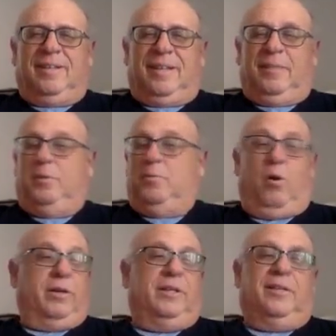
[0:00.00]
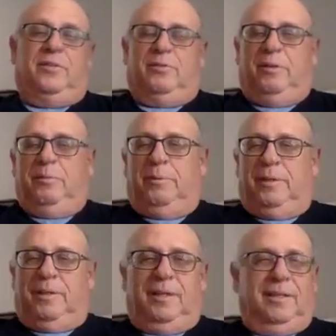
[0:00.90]
I was just walking down the street
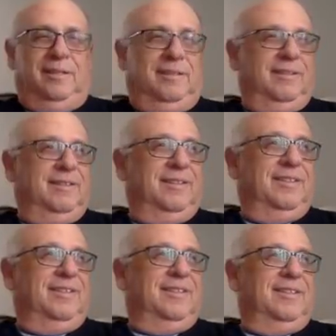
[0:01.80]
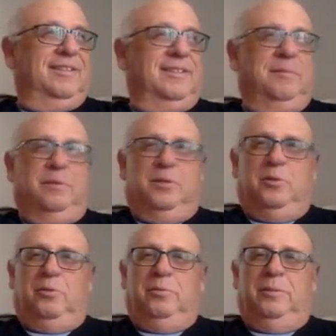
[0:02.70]
one day and someone
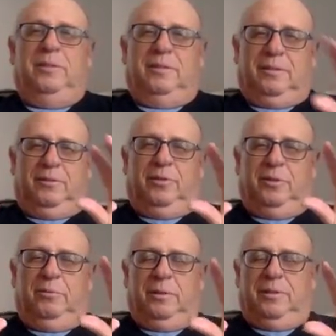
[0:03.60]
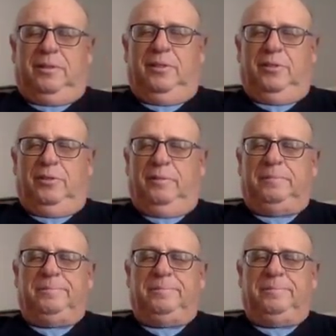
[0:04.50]
sold me this Krishna West t-shirt.